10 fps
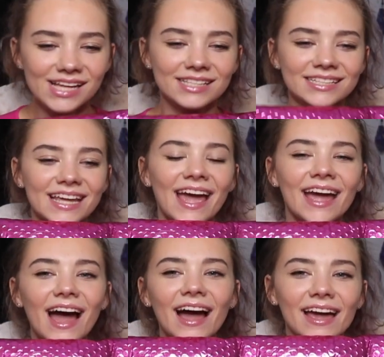
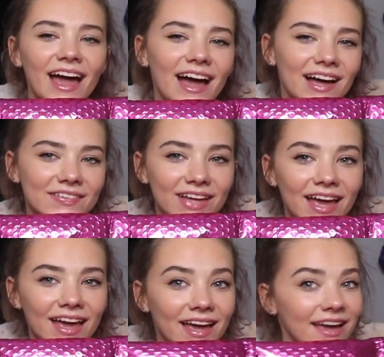Today I have
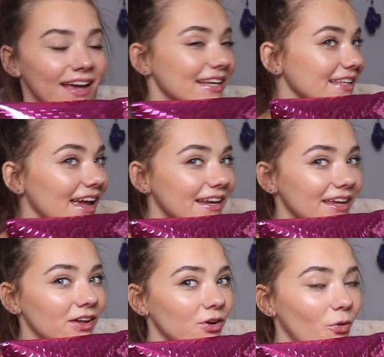a
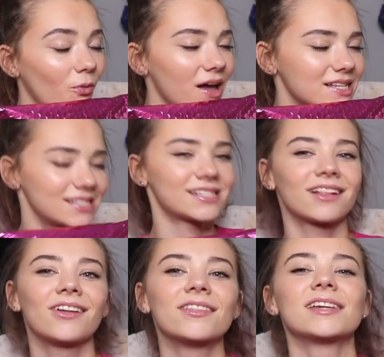Nadine West
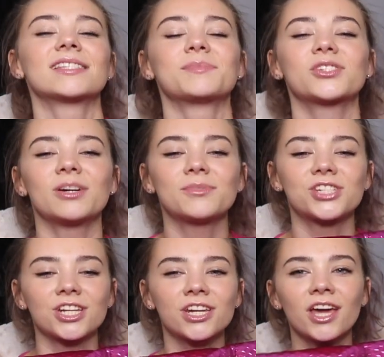clothing
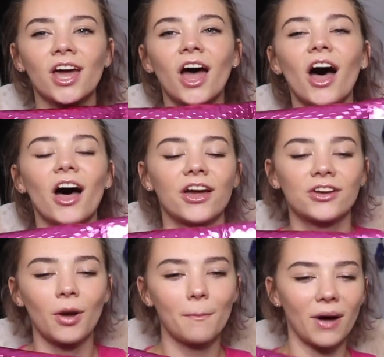subscription
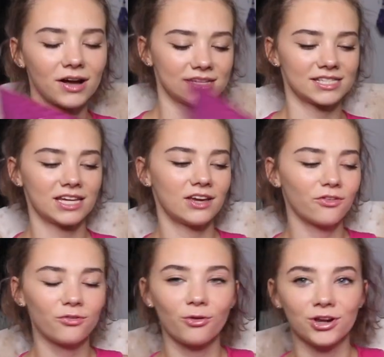unboxing
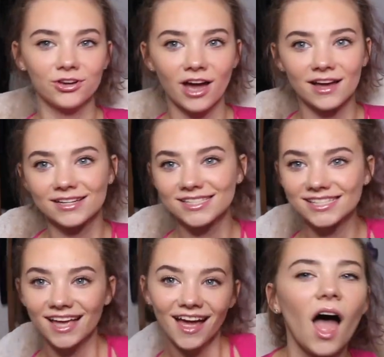for you
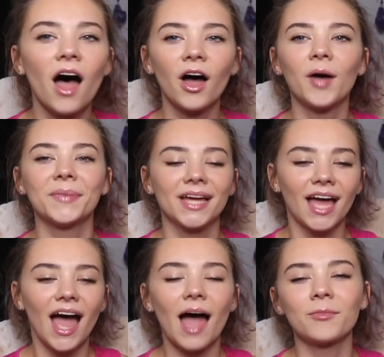guys.
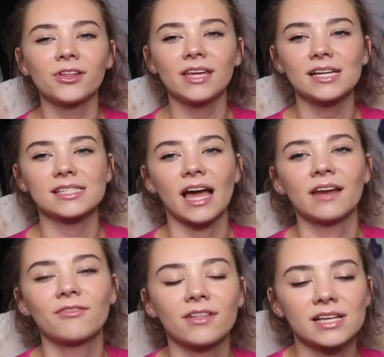I'm really
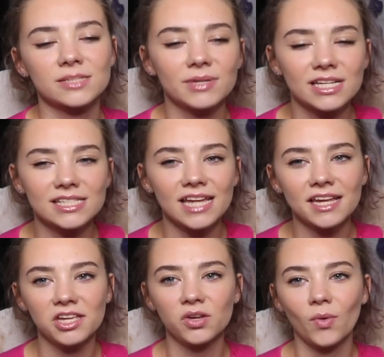excited for this because
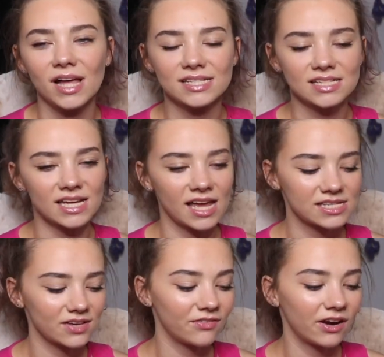Nadine West
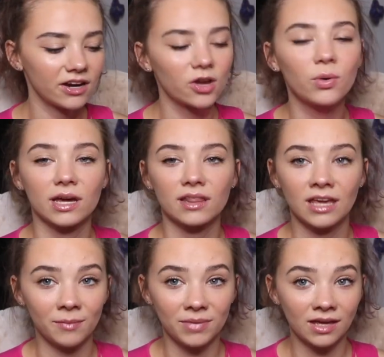has very
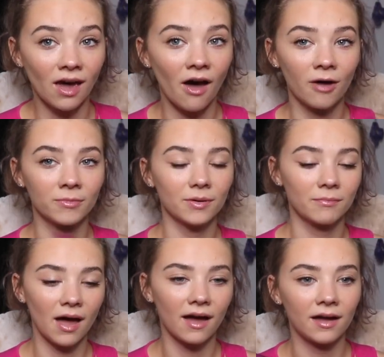quickly become
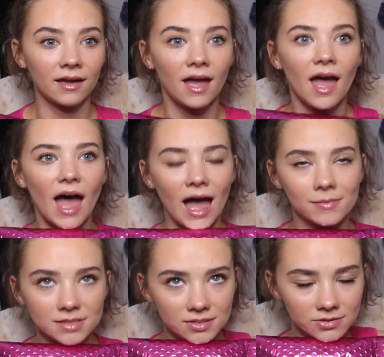my
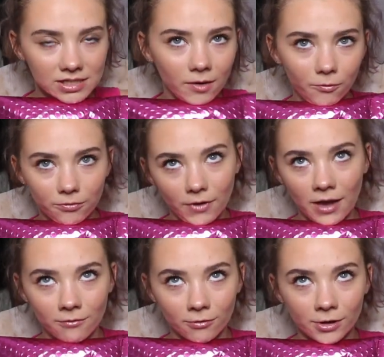absolutely
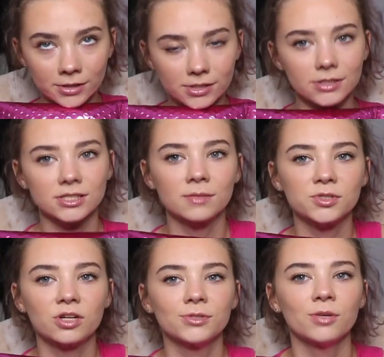favorite
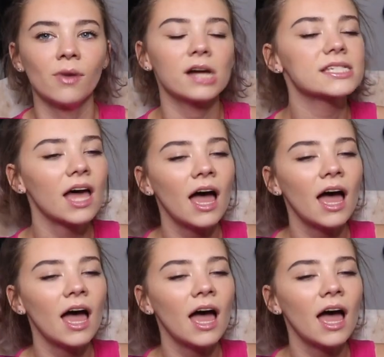subscription box.